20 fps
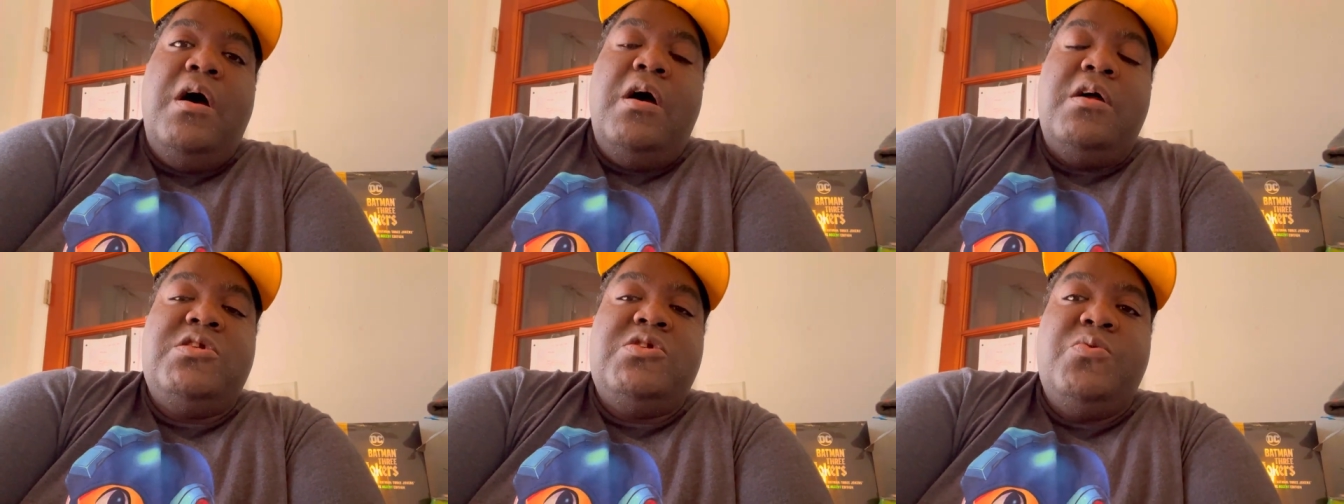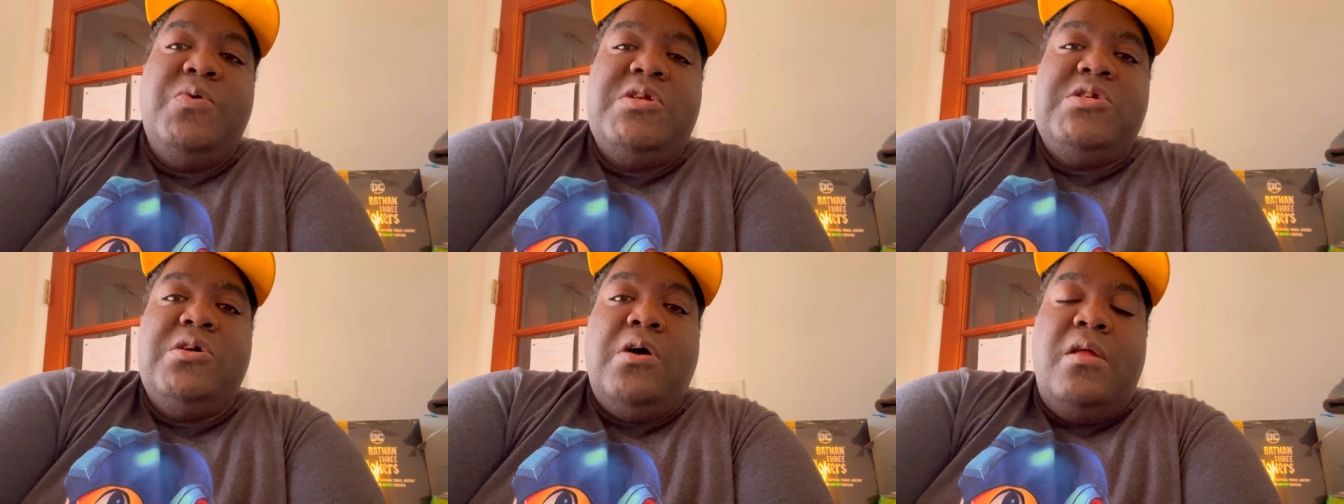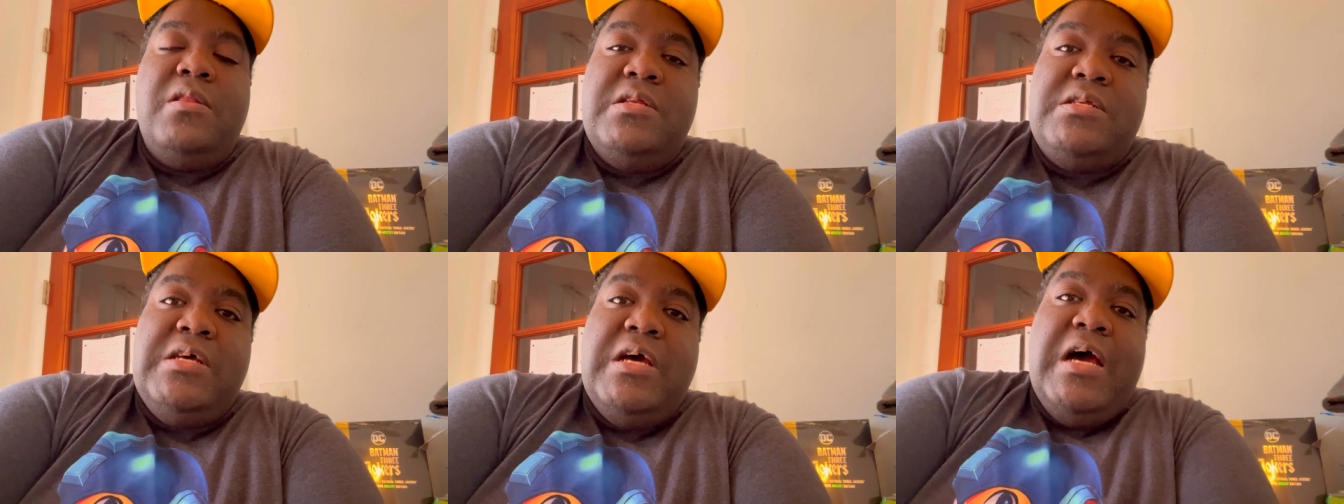Twitch
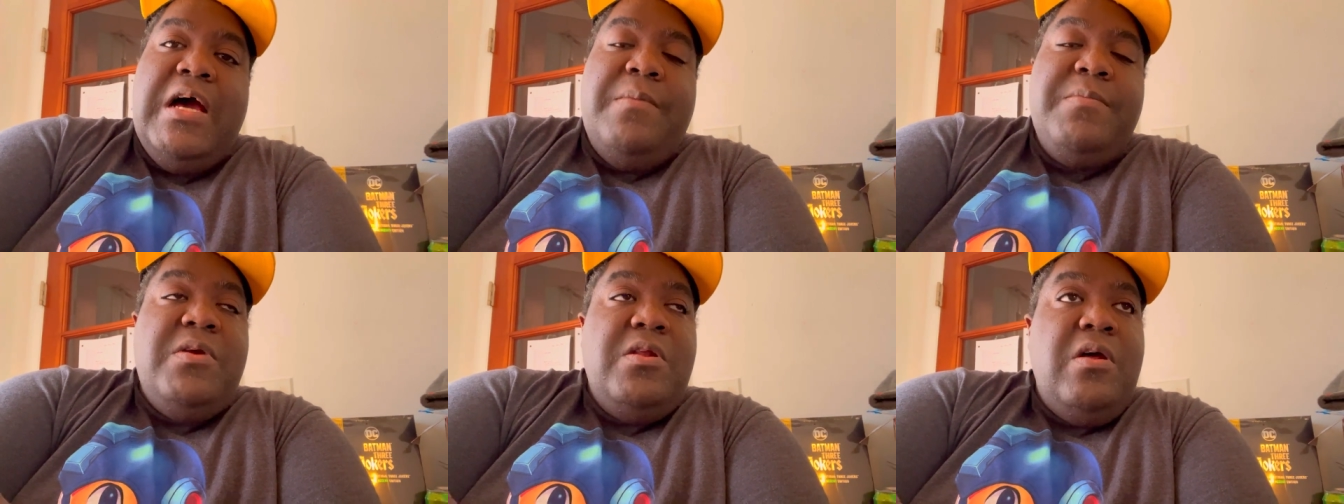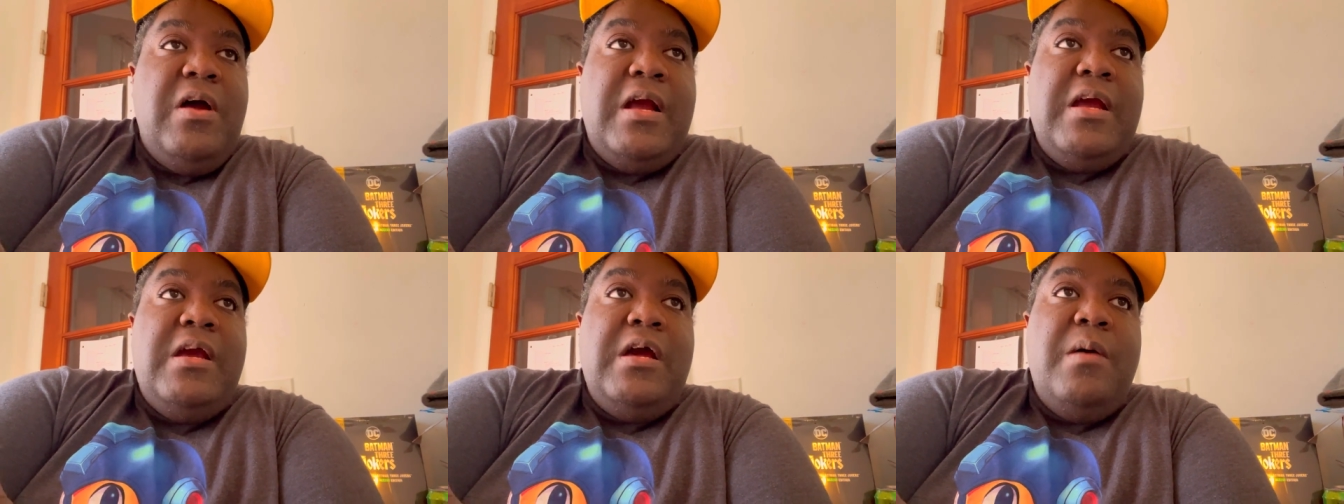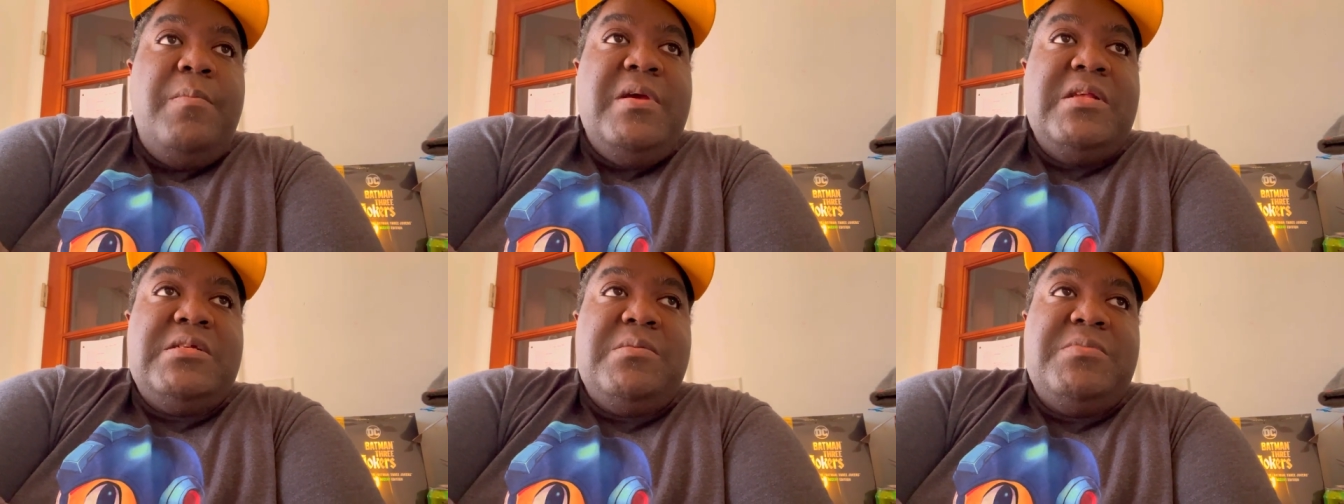all the time. You know, I can
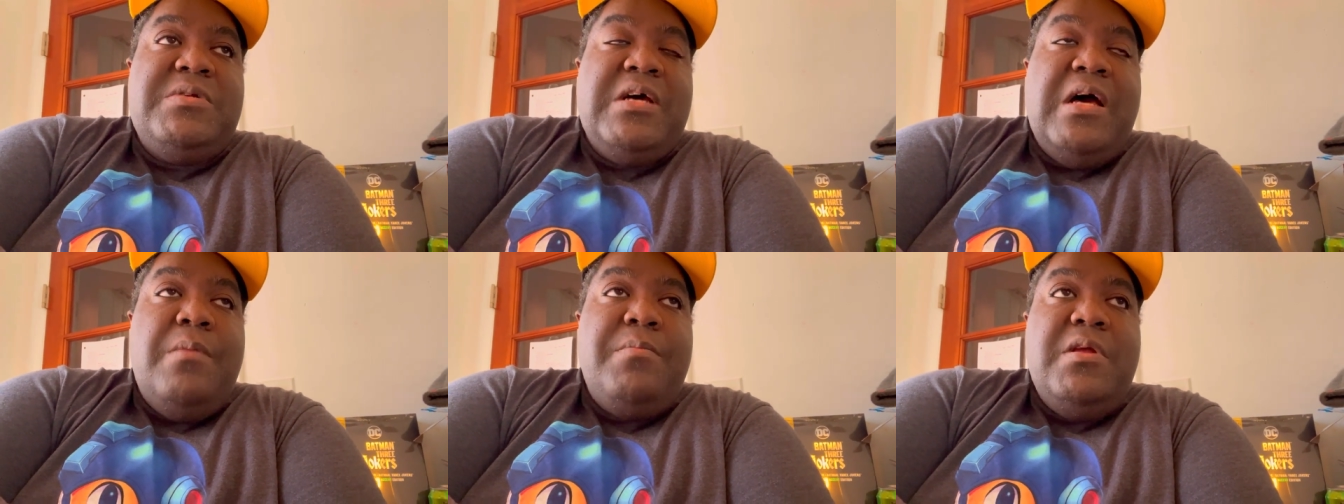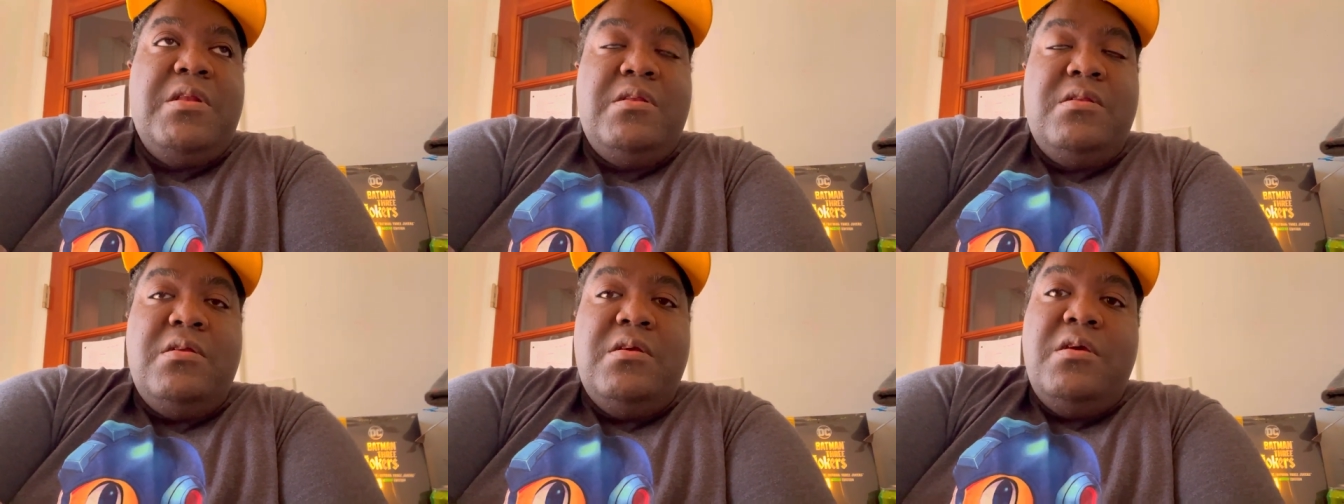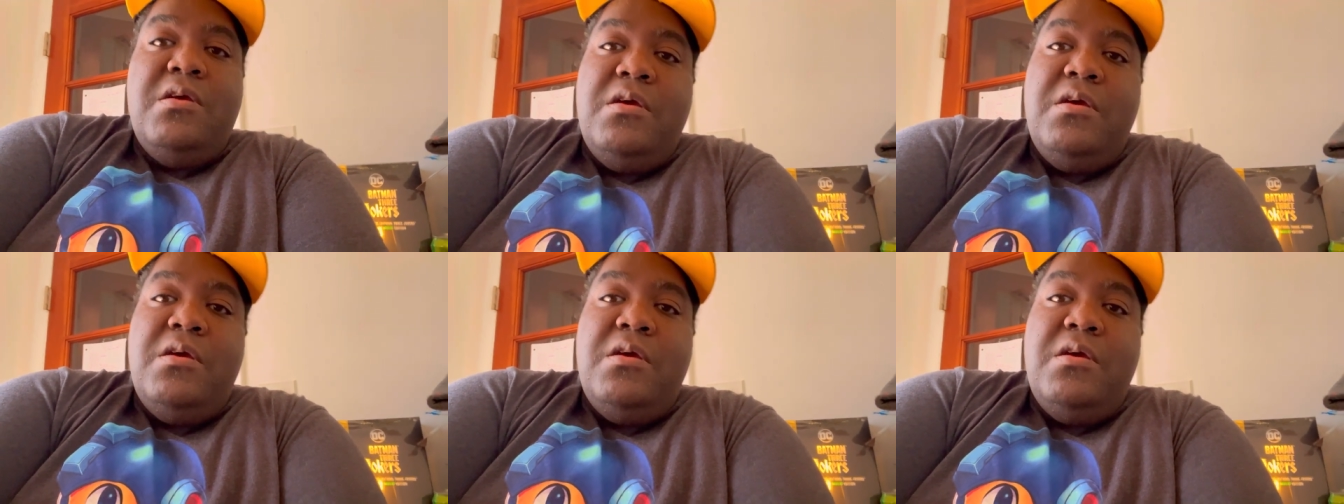come in sometime and,